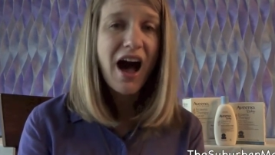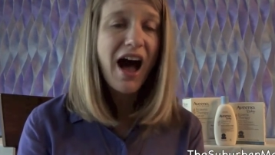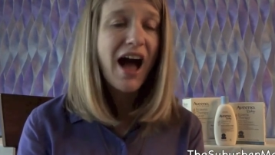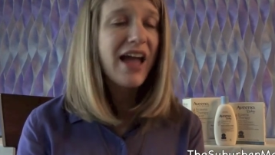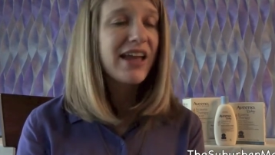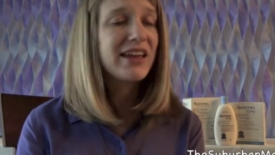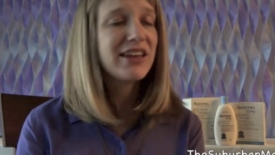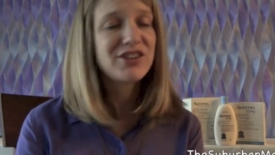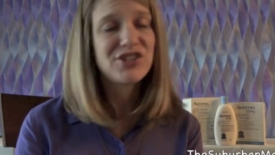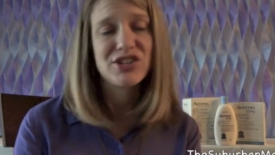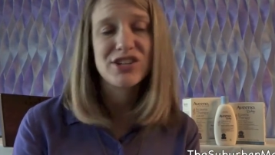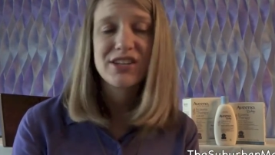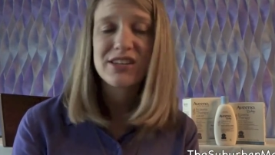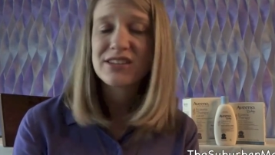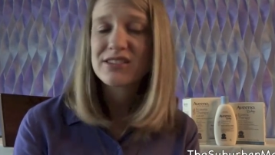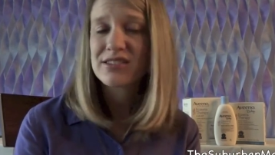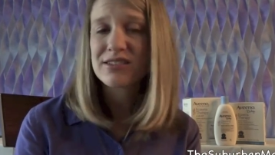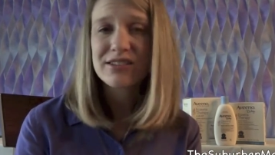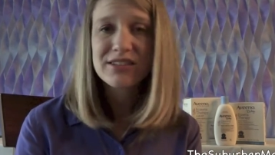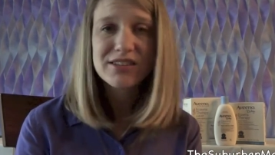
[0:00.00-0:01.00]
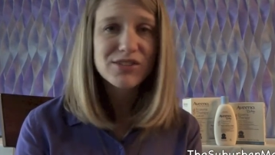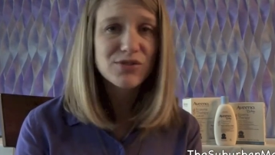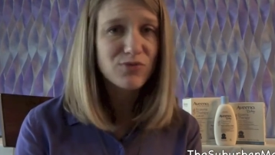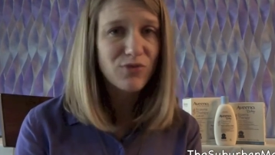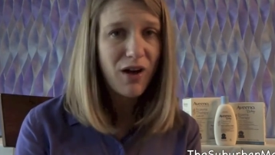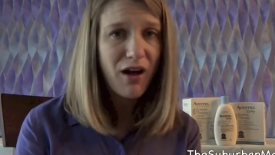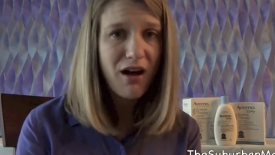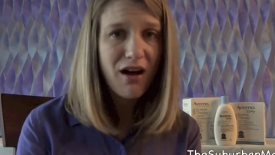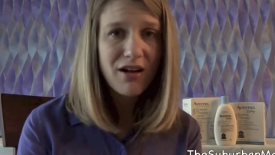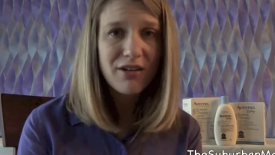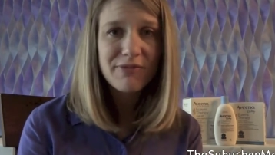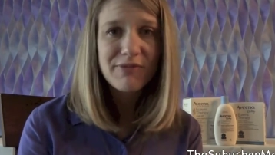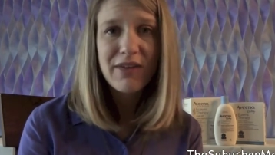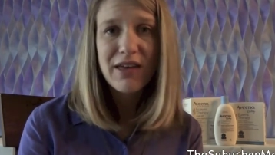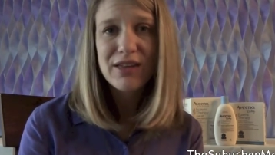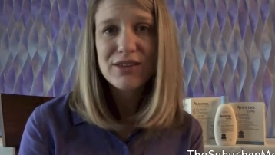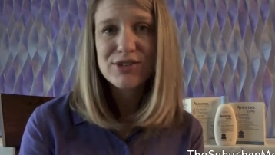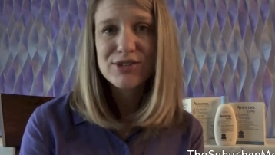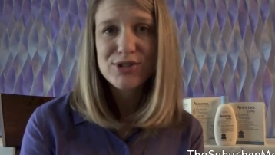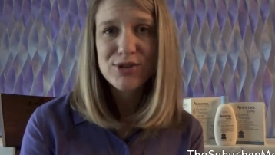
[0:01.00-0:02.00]
I itch it until it's raw,
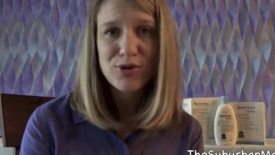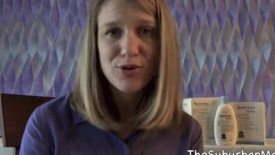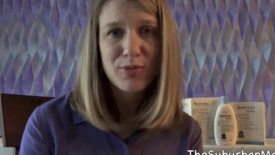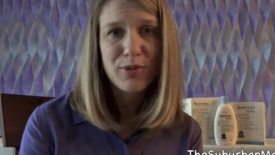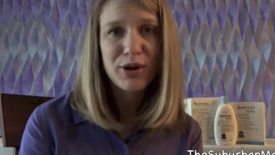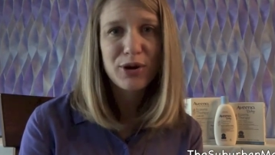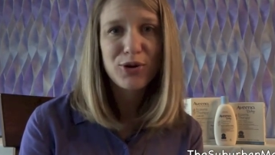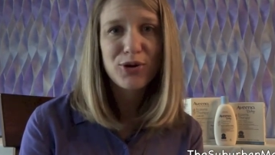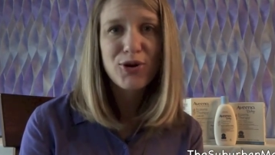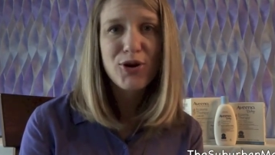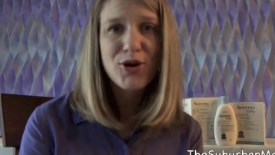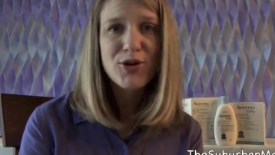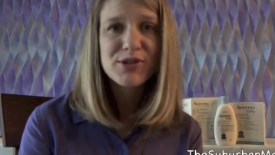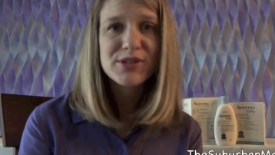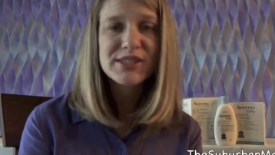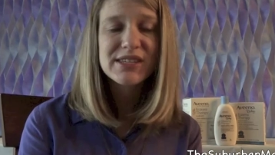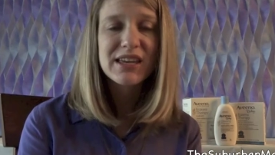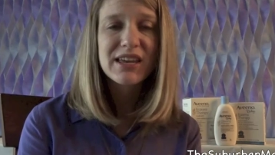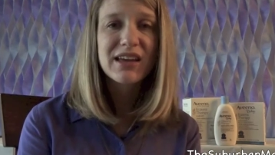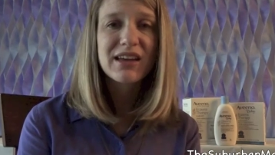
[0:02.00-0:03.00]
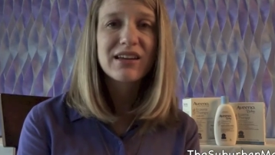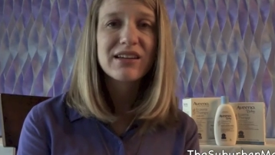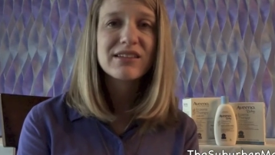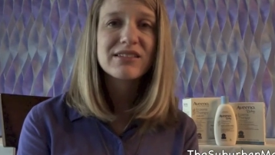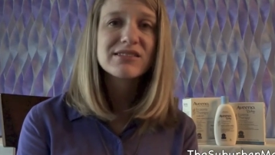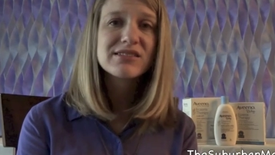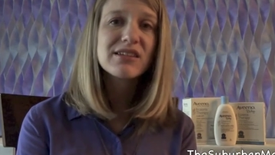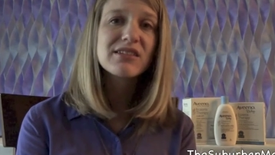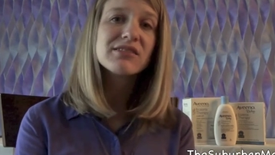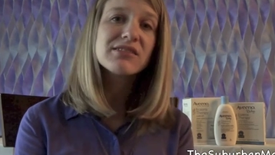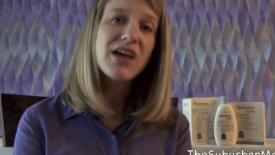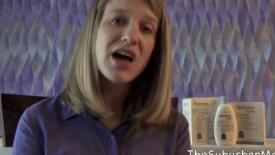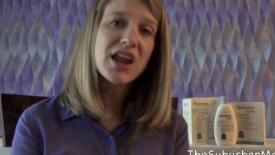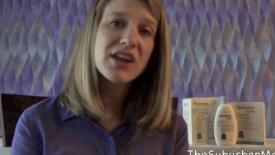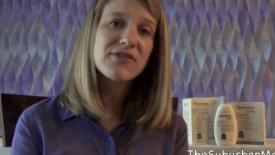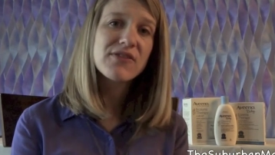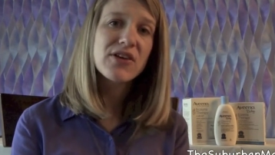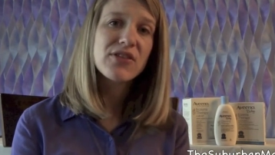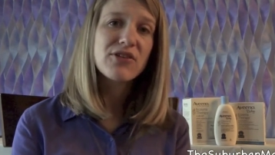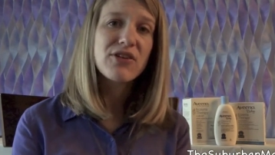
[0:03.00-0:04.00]
and so do my girls. And a
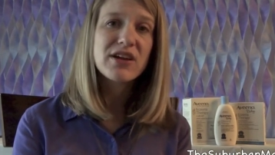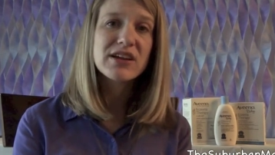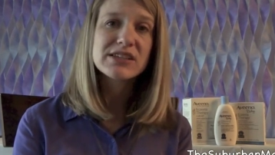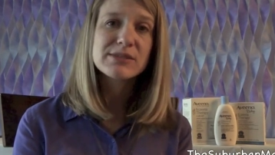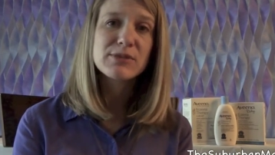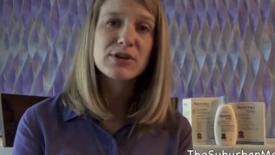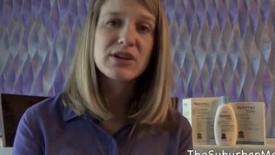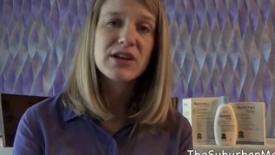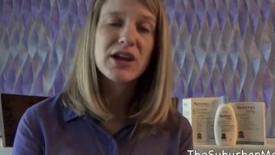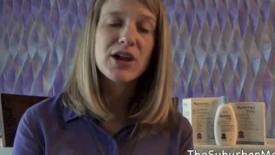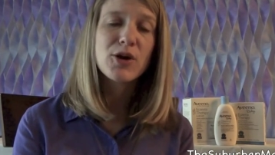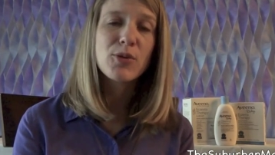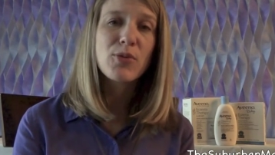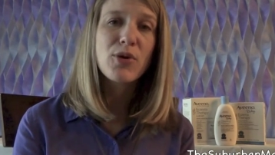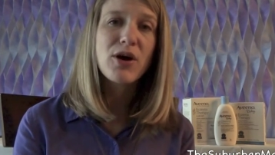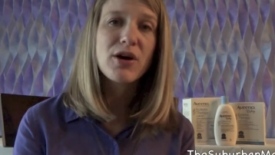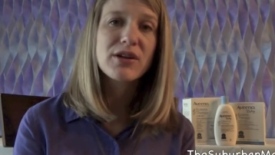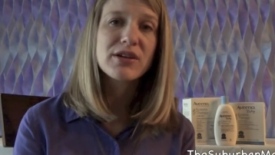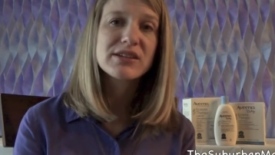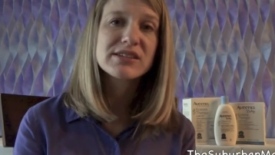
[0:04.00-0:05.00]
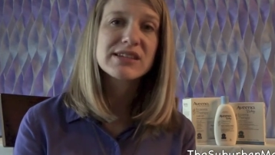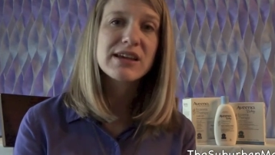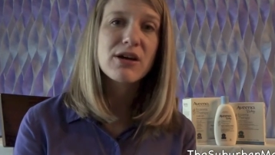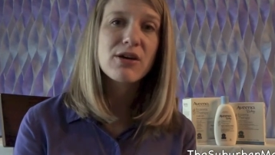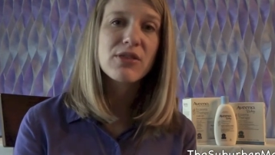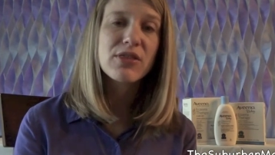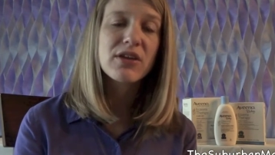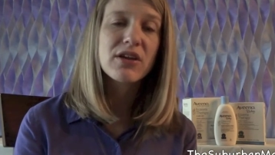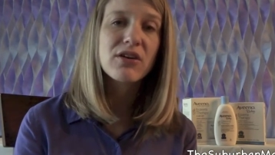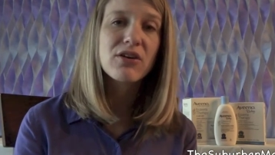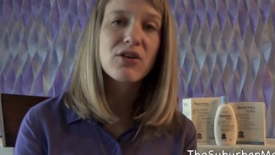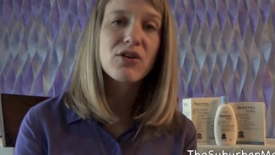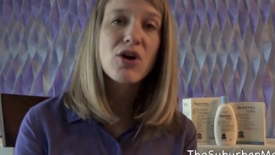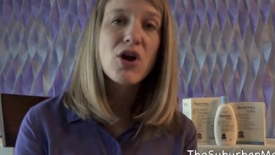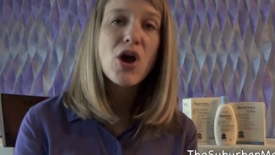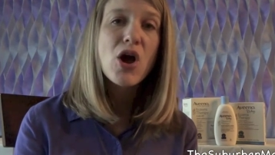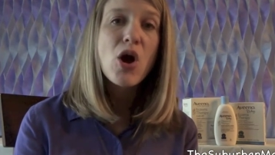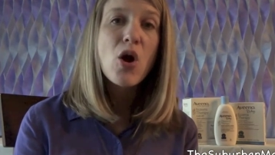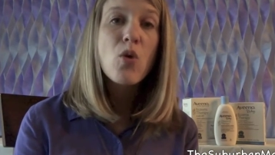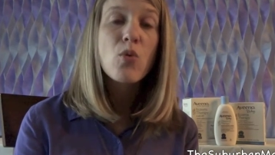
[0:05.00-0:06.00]
lot of other eczema care products out there,
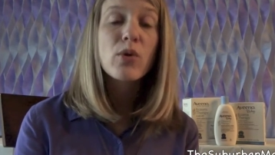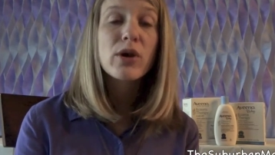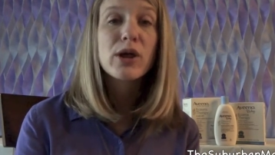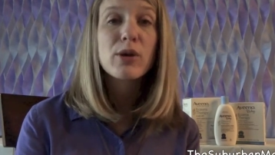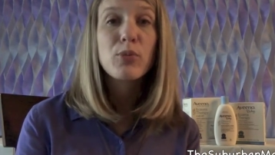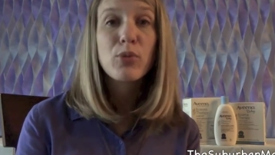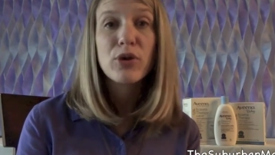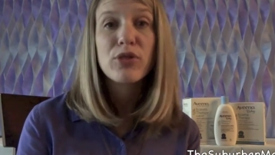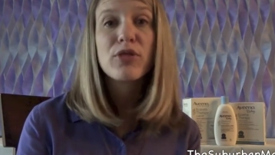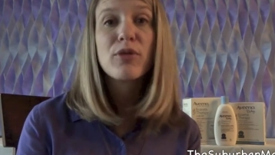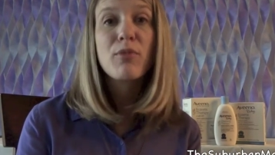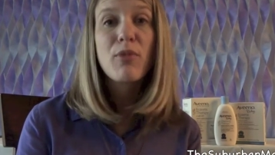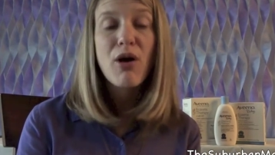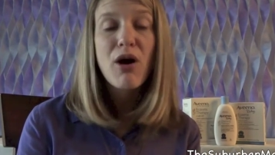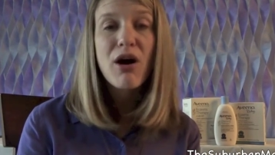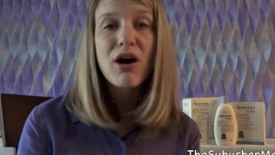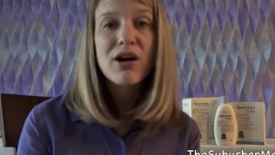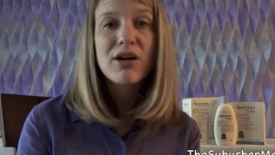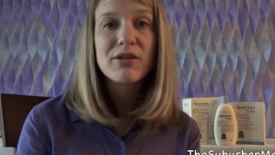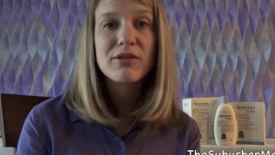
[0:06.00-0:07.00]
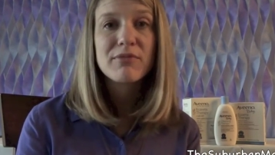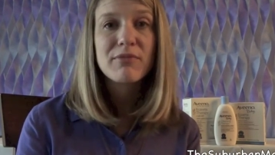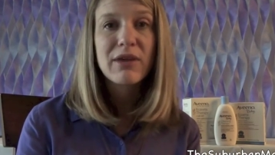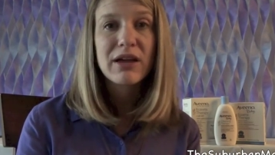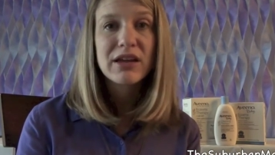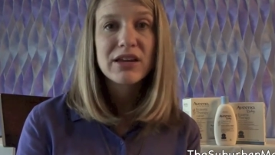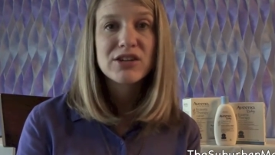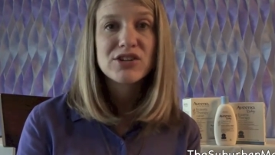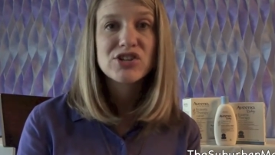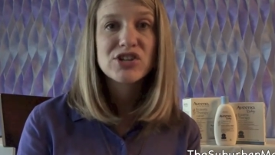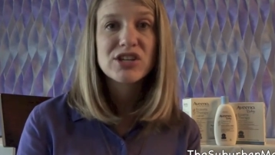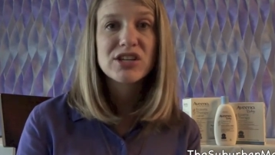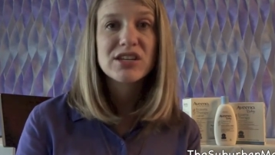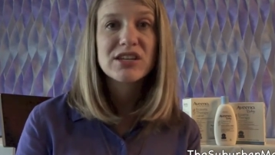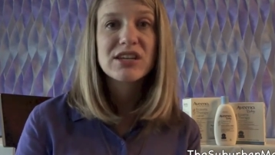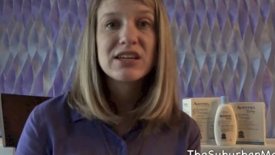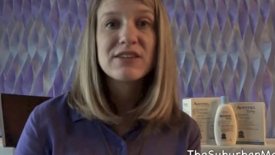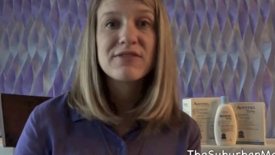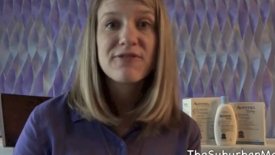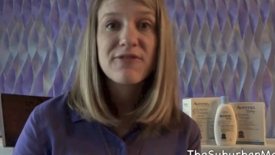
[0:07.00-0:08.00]
when I put them on, my
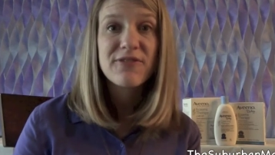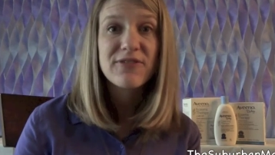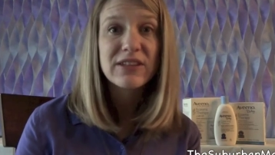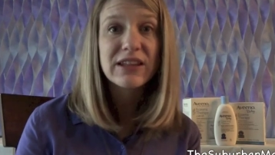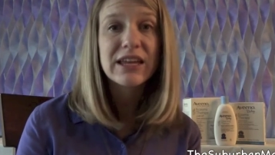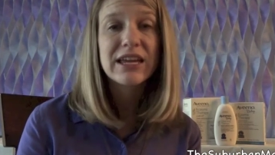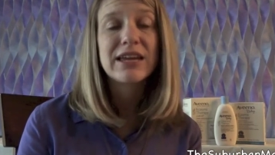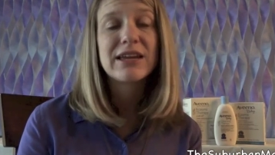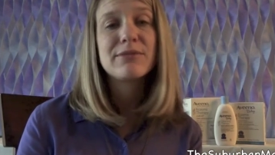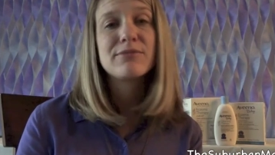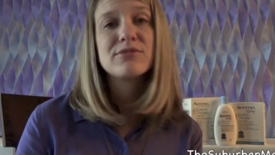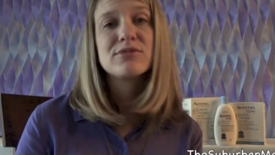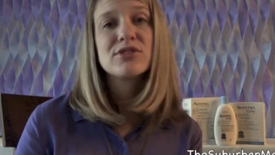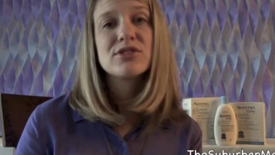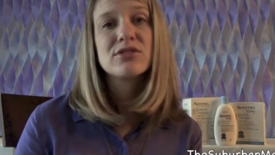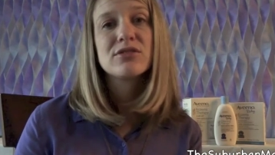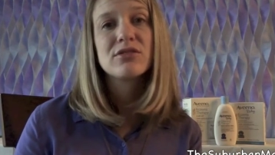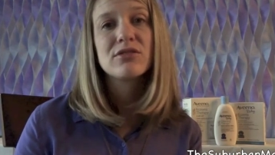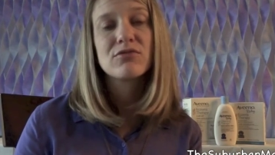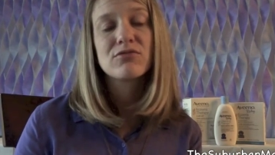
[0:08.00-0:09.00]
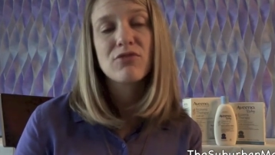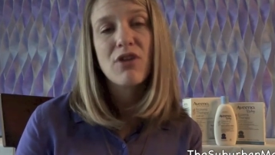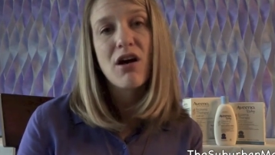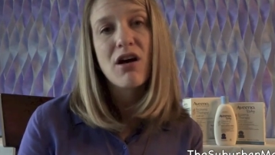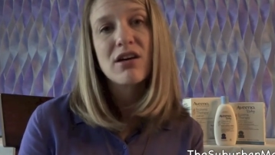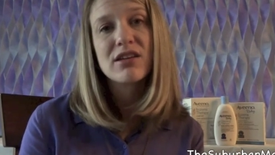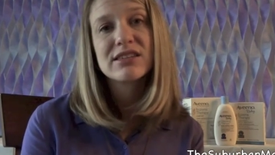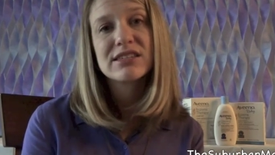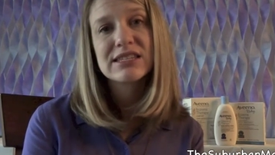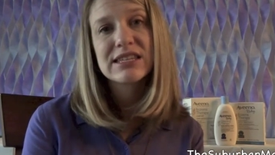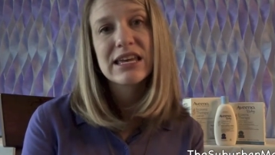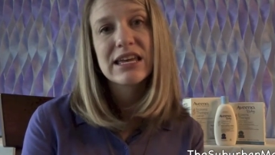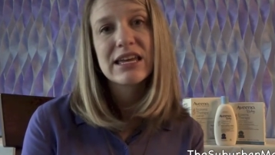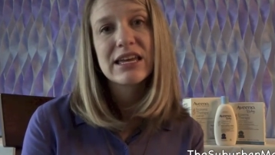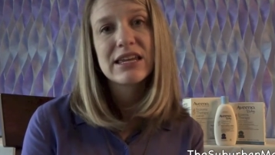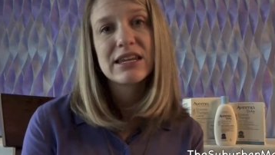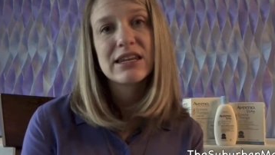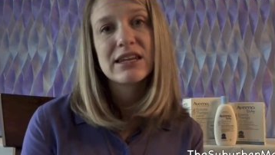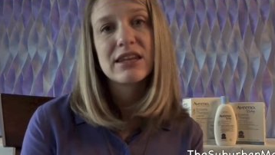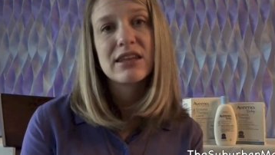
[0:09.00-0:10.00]
itchy, inflamed raw
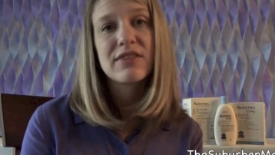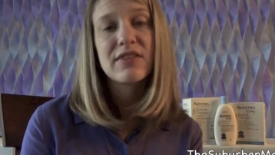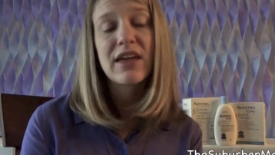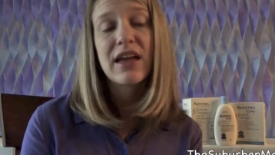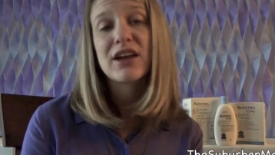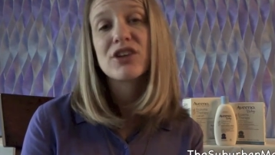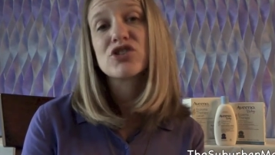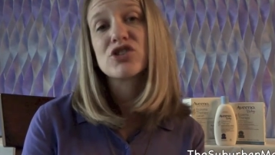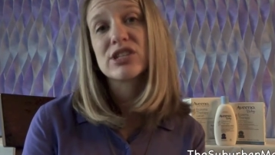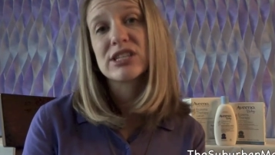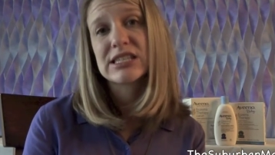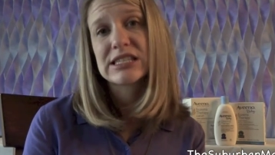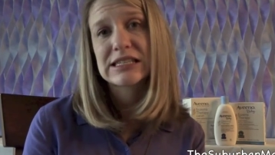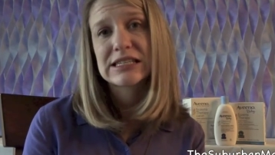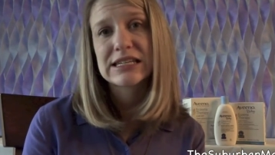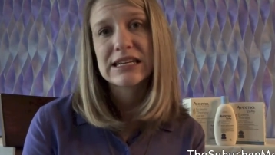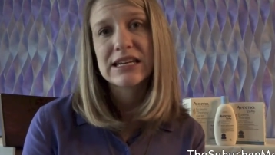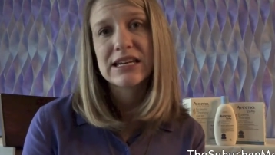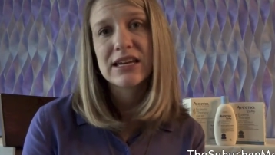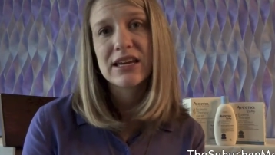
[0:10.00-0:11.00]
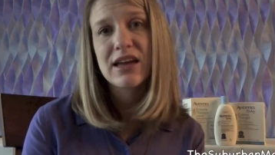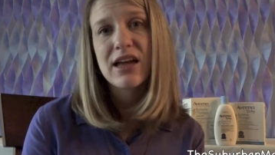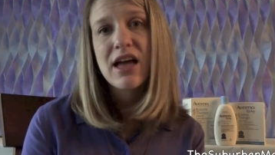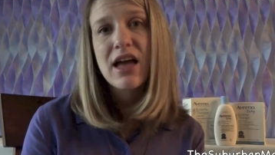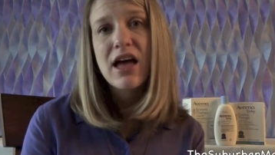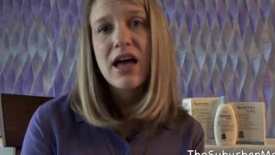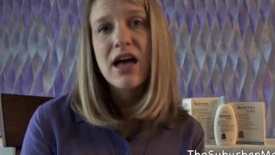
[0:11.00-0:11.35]
skin, they actually sting.